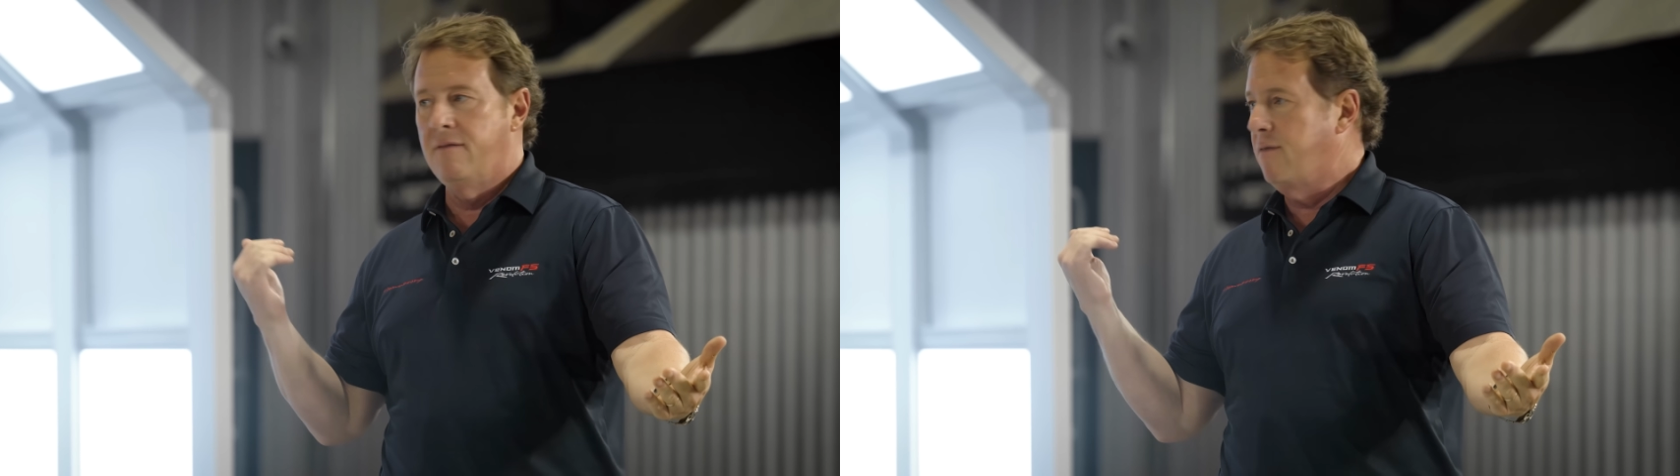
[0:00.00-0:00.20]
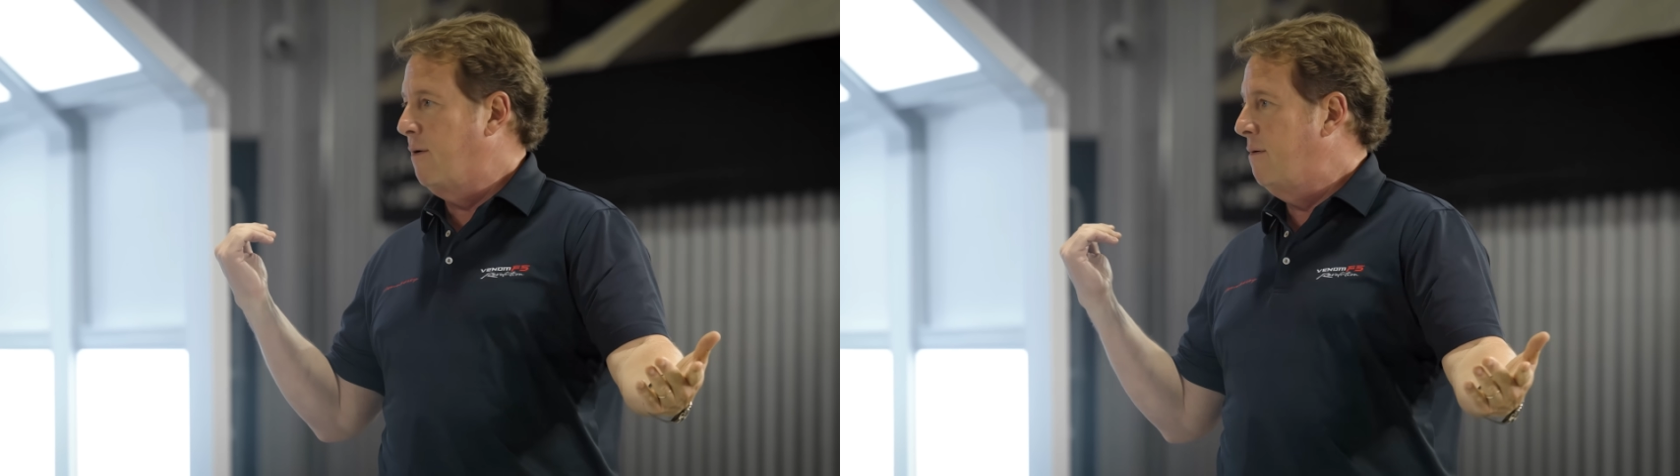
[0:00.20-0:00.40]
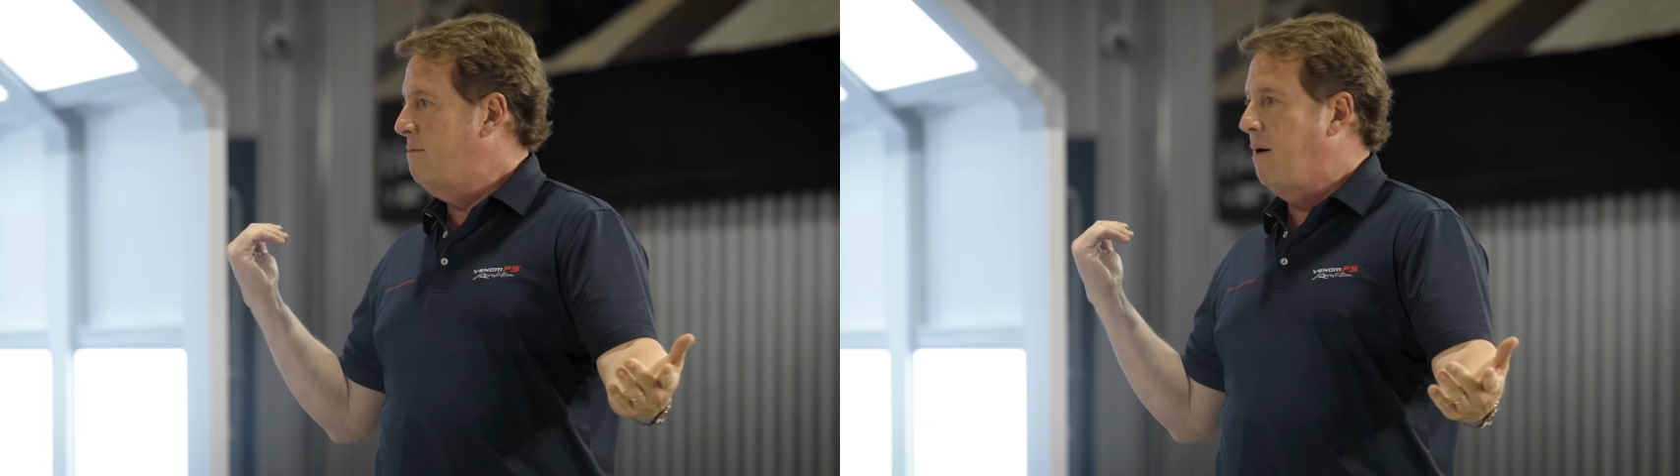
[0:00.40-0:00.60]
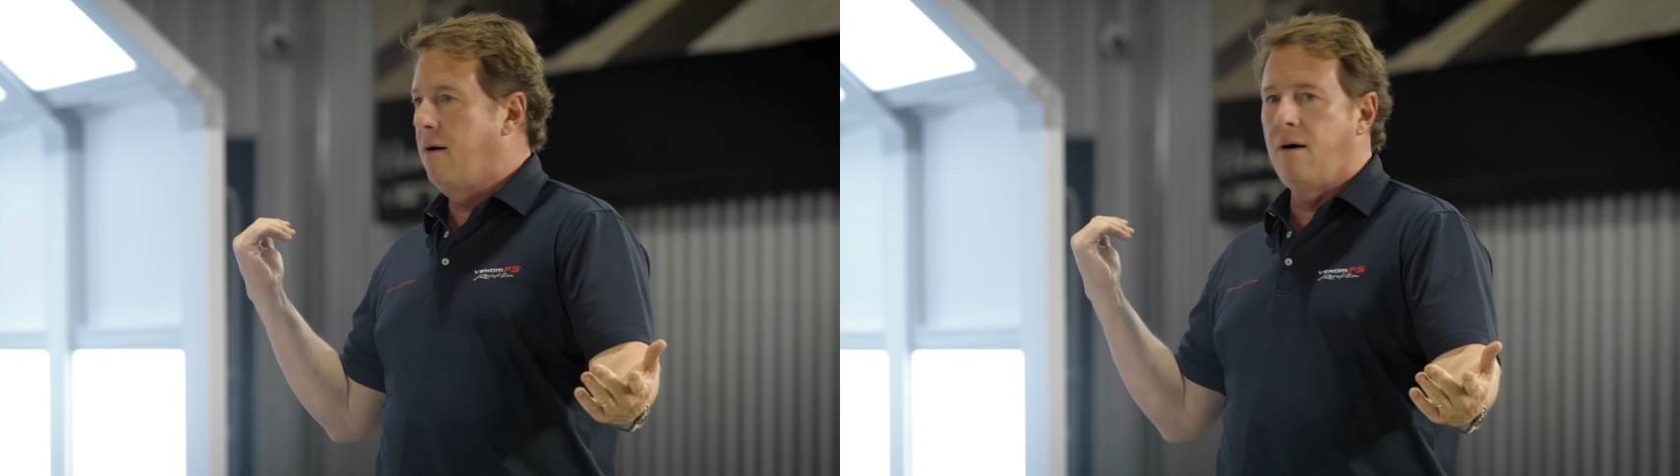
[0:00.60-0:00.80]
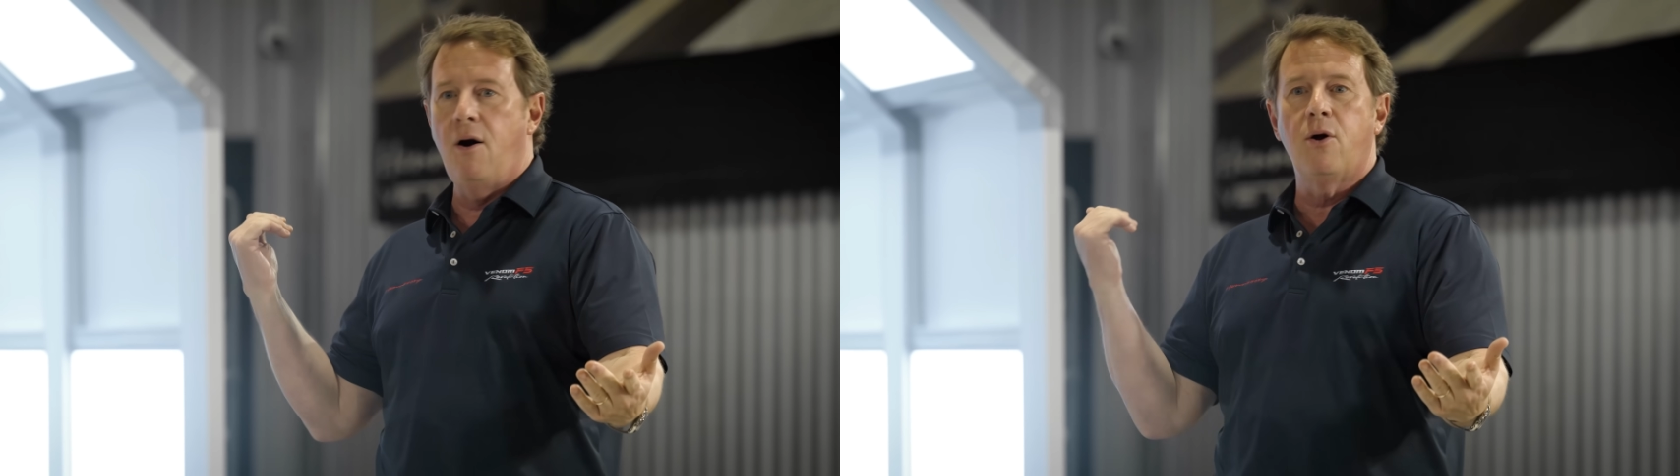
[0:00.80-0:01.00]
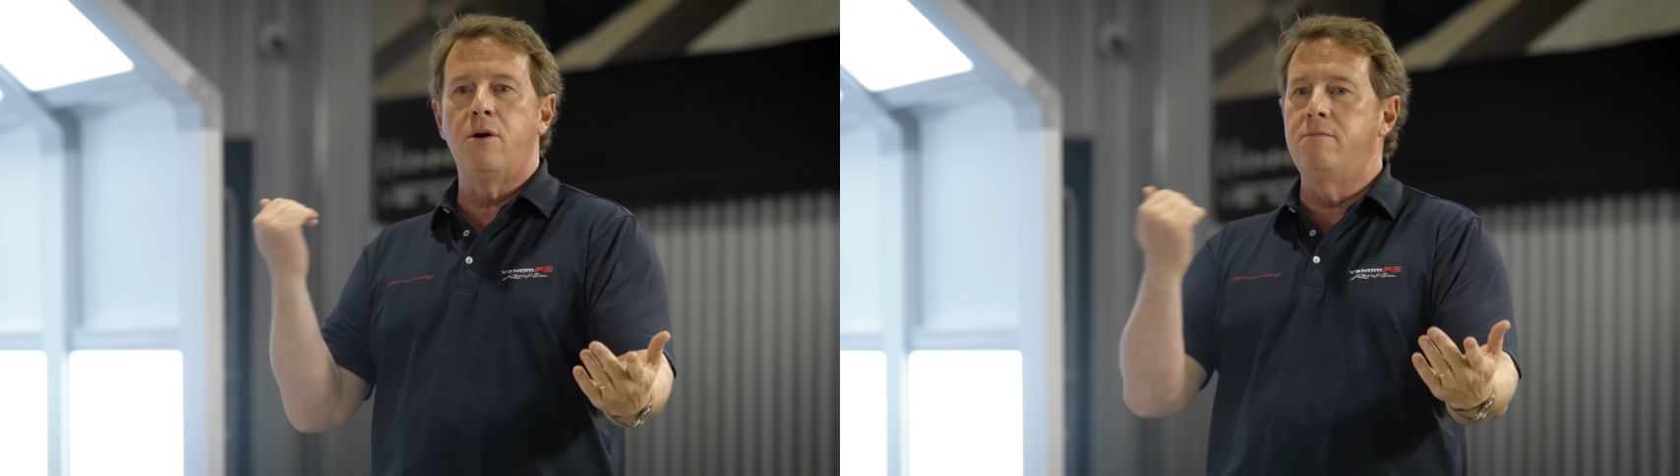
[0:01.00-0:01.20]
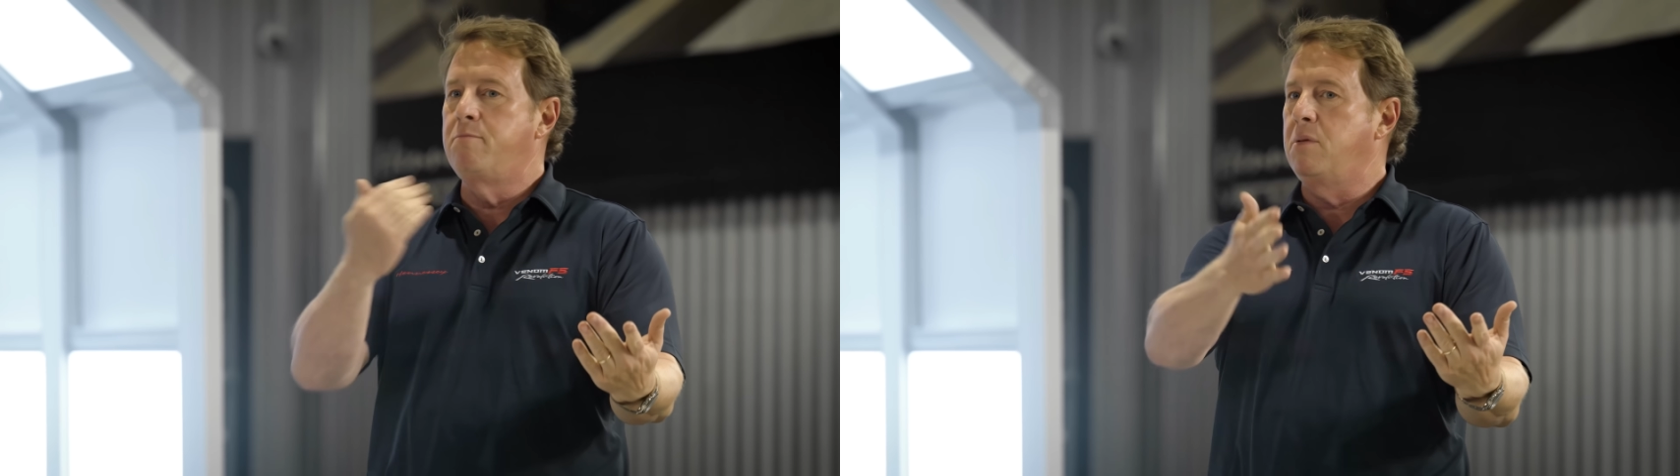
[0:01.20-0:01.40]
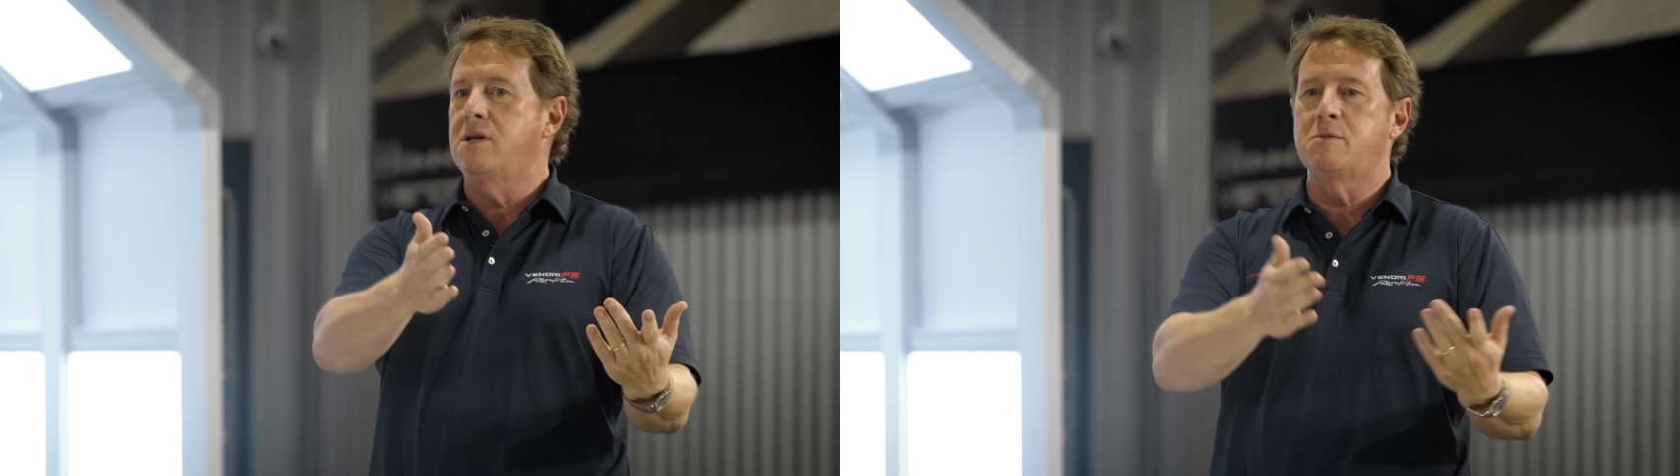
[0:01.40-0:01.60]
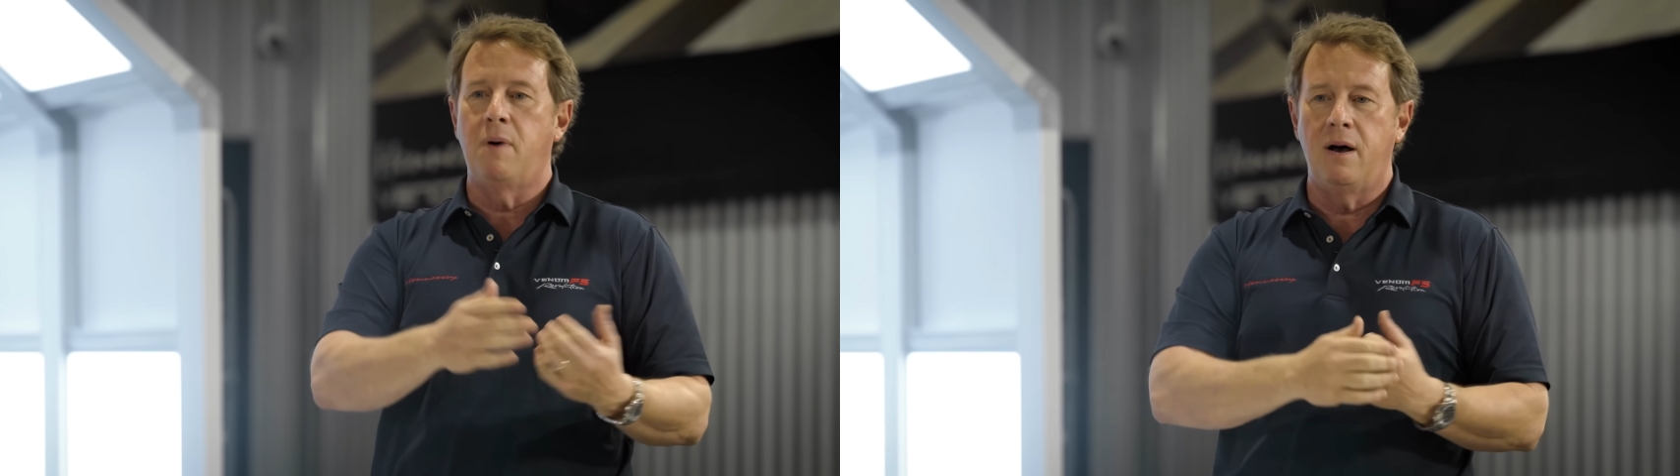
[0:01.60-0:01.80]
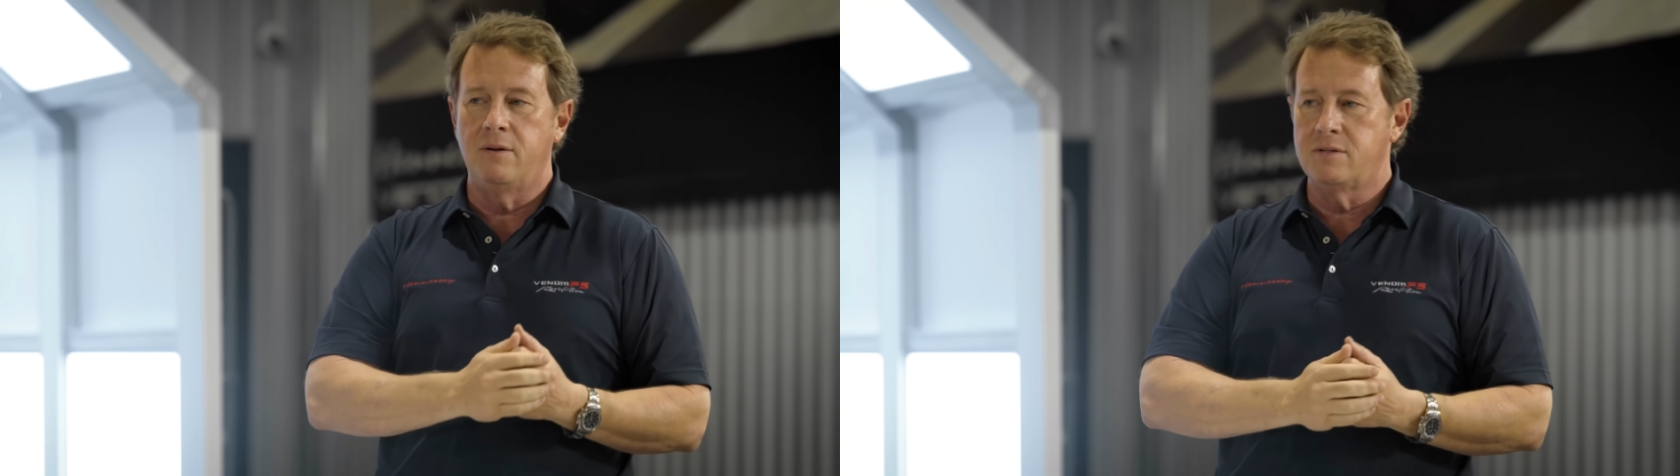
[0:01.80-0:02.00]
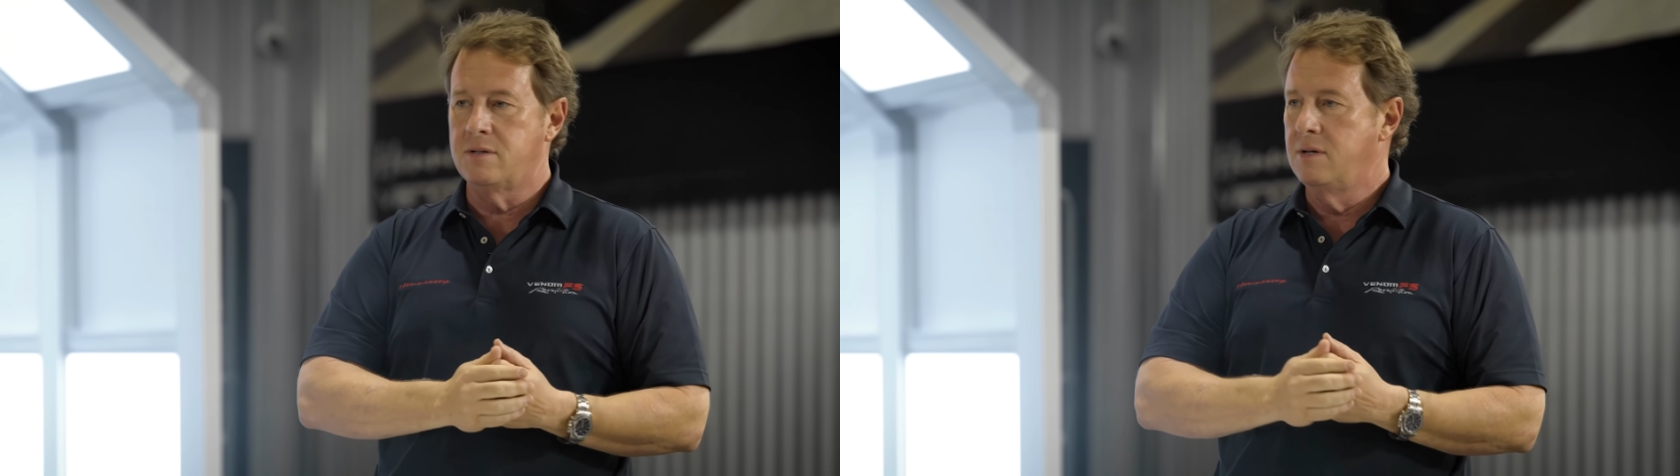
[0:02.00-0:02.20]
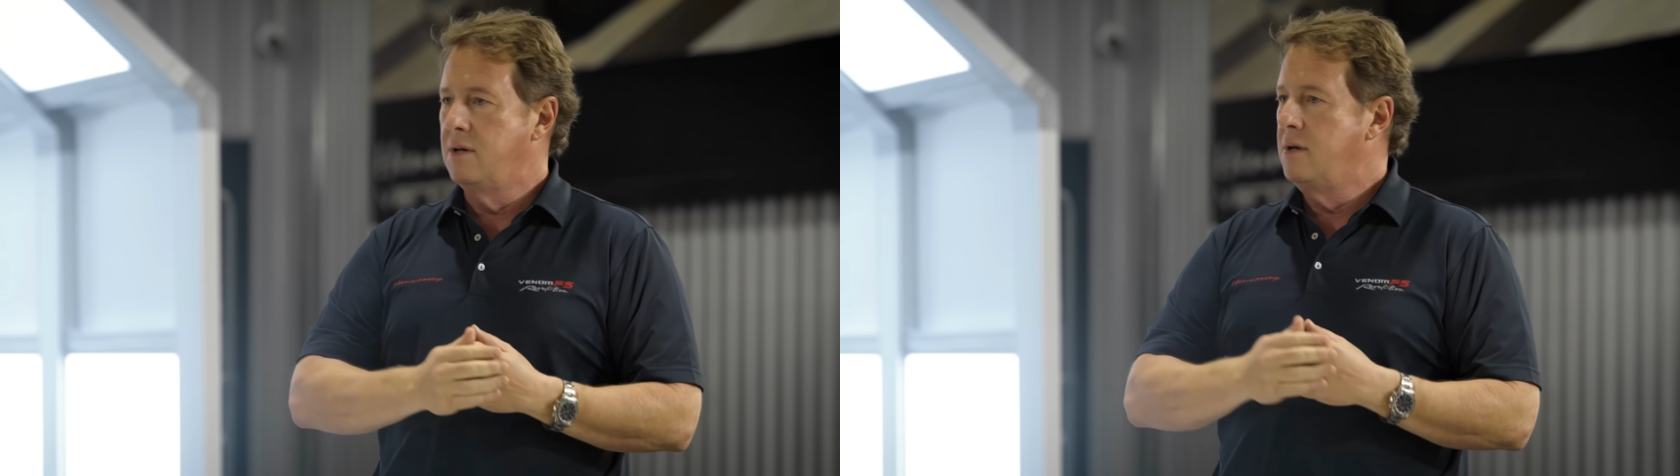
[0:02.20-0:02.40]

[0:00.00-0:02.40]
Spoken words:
for 100 plus miles.